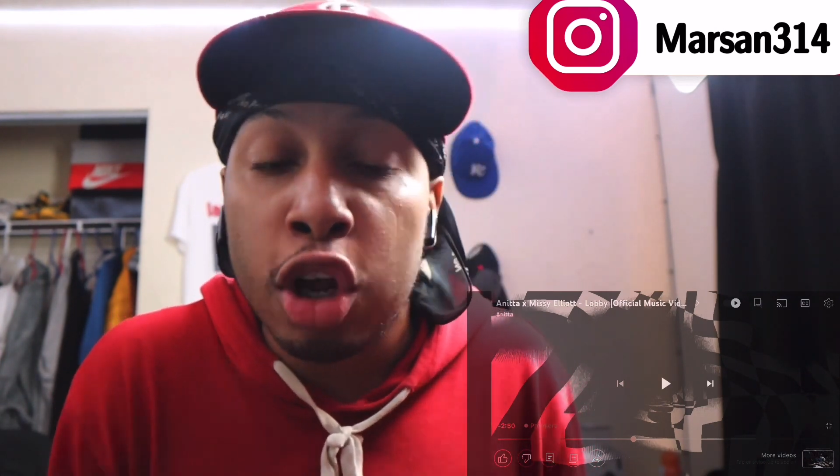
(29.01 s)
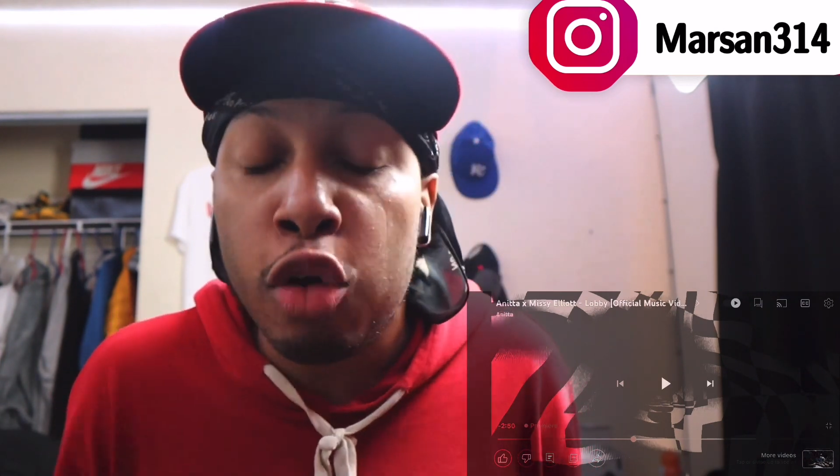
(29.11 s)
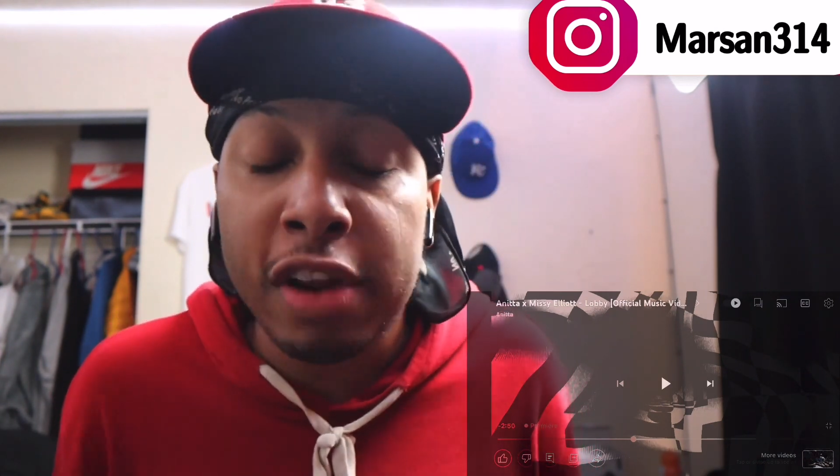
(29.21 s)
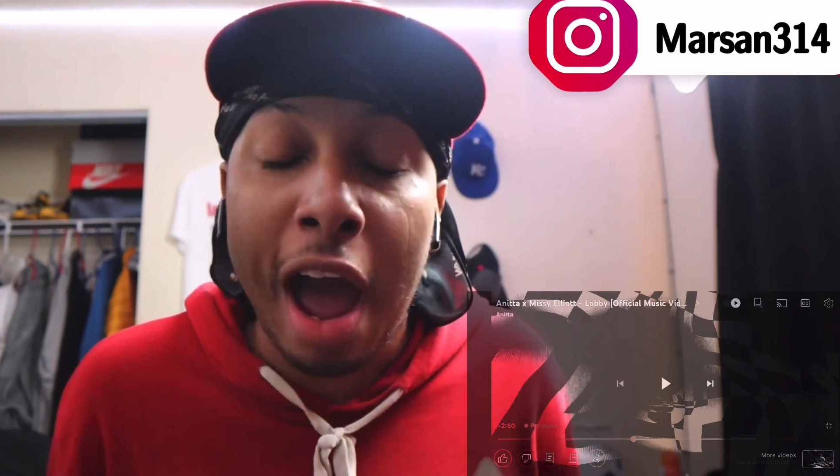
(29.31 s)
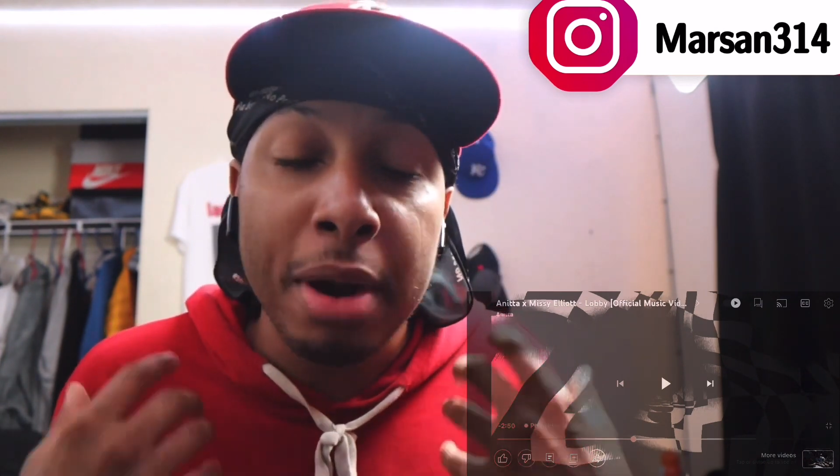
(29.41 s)

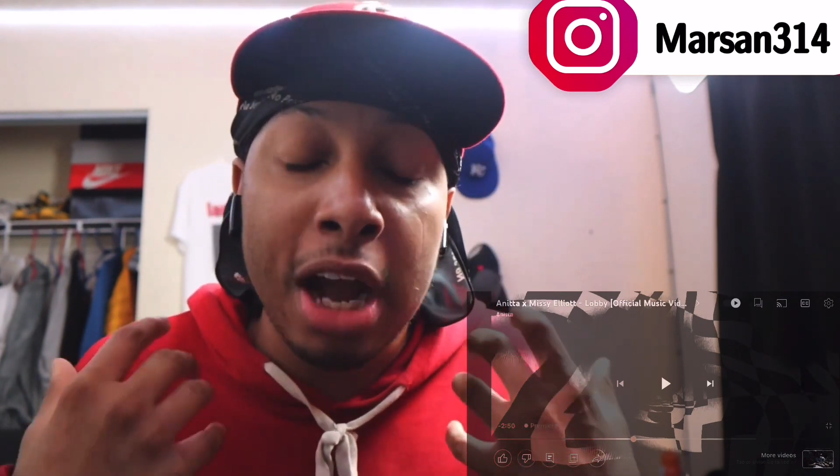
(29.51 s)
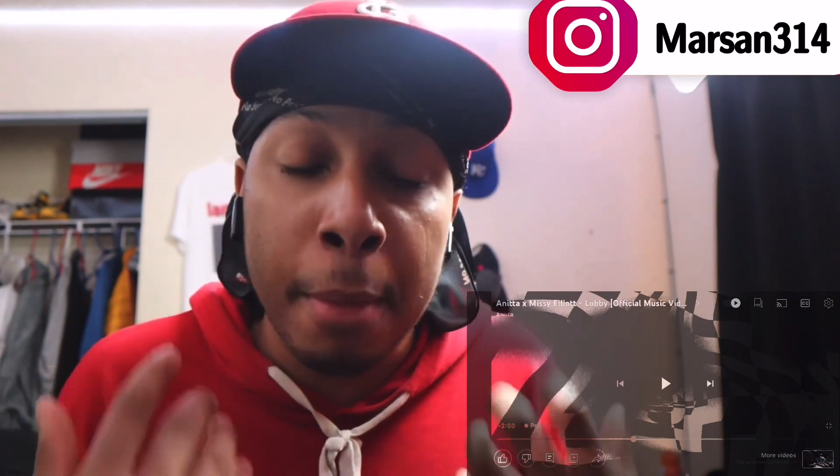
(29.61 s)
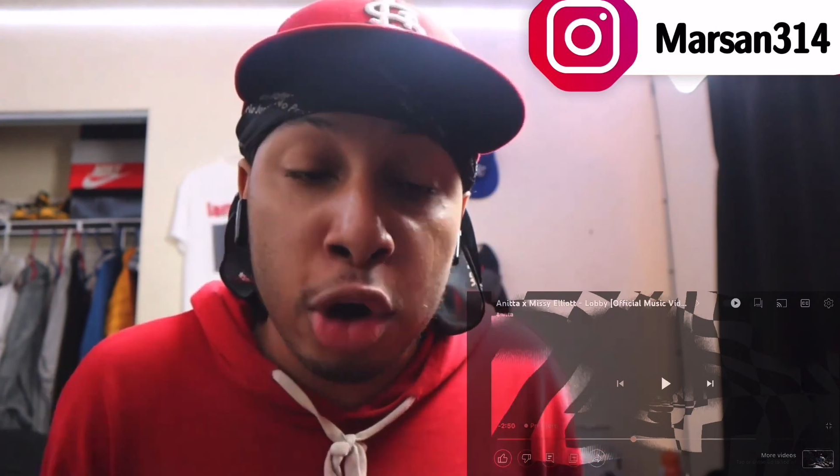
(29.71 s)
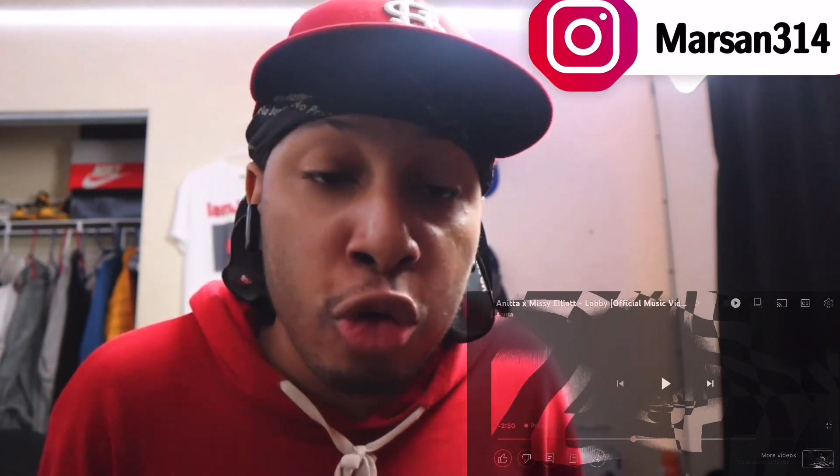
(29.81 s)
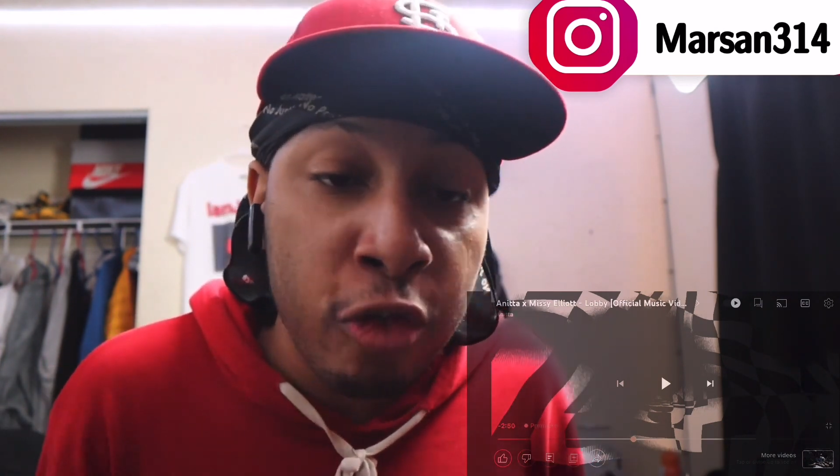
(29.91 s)
Hopefully, I
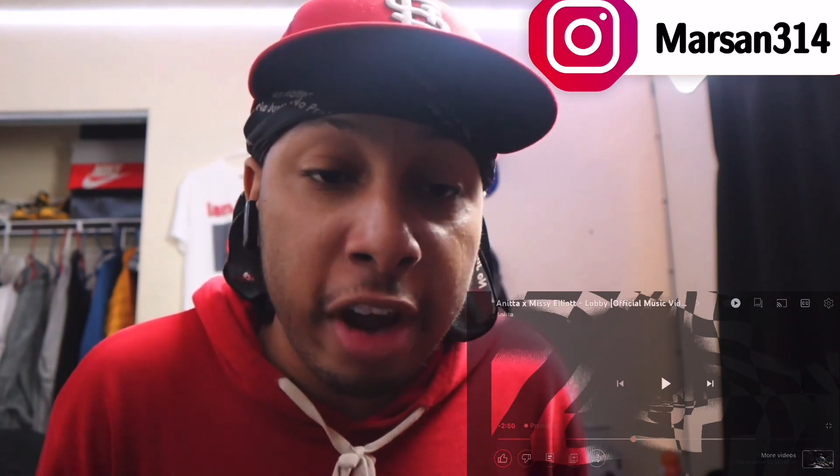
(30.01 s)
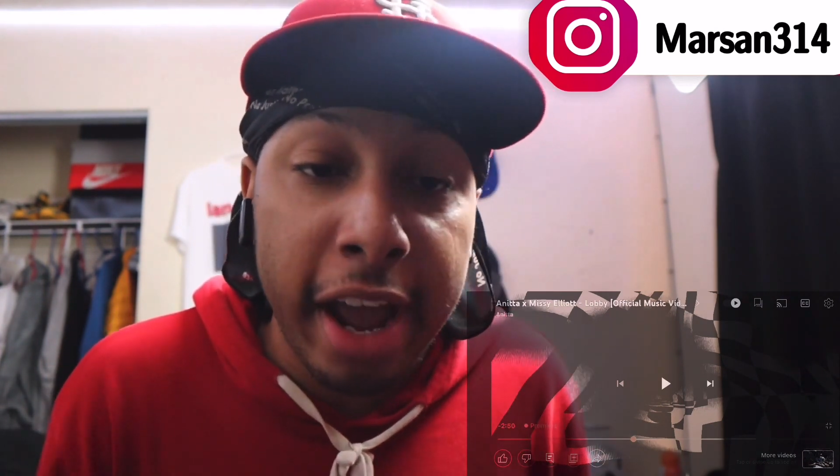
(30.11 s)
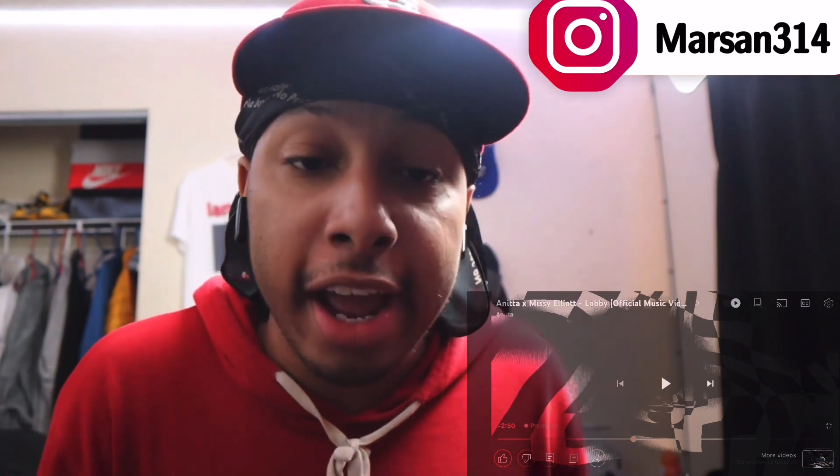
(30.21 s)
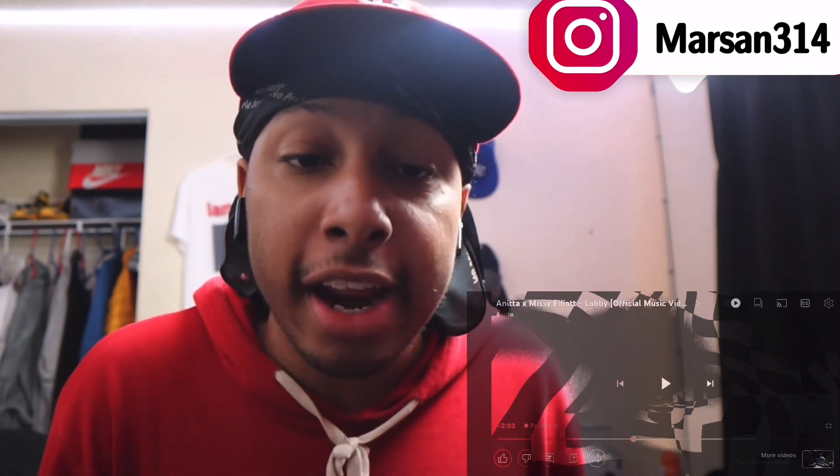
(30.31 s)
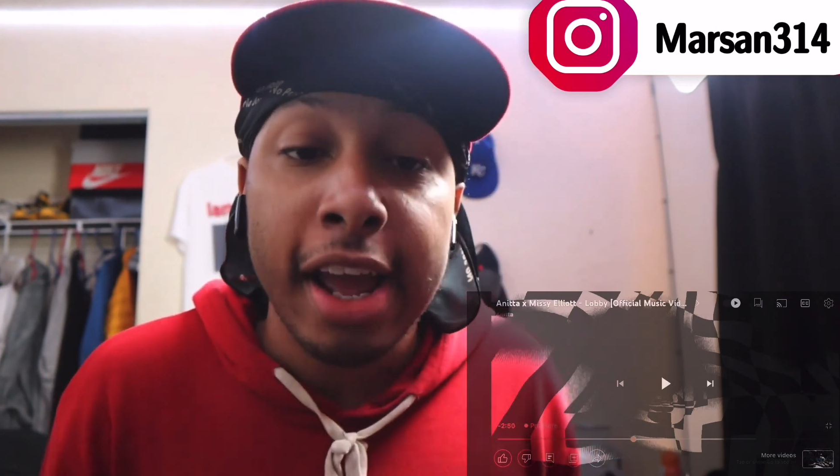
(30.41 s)
become a new
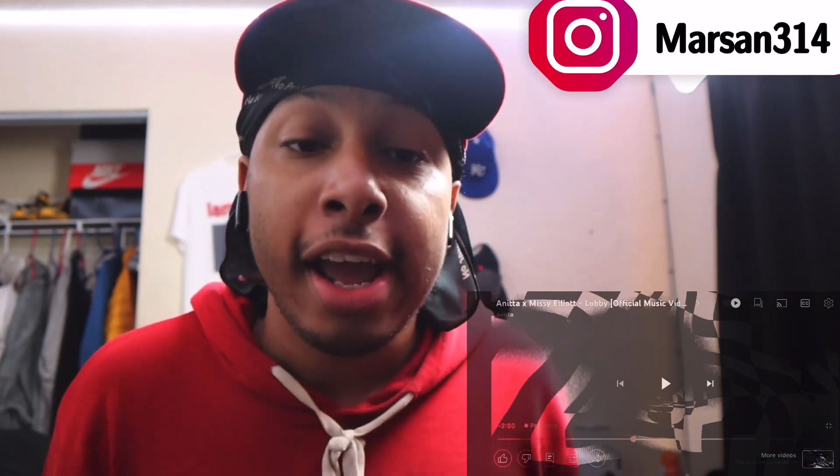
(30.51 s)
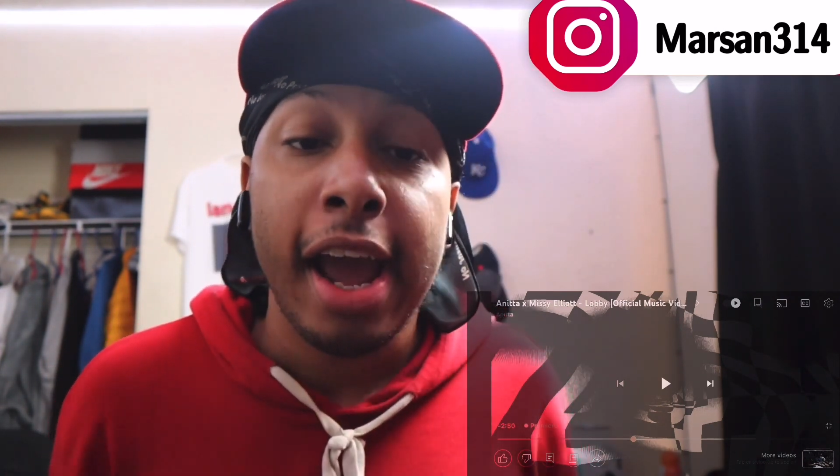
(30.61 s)
fan